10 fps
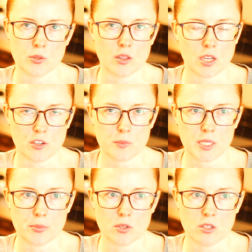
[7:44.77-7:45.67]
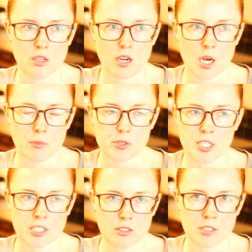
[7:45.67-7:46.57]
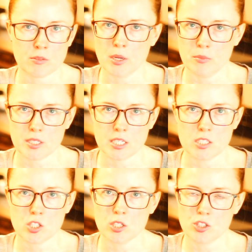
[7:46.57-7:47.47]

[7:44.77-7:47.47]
a lot of people, particularly Republicans.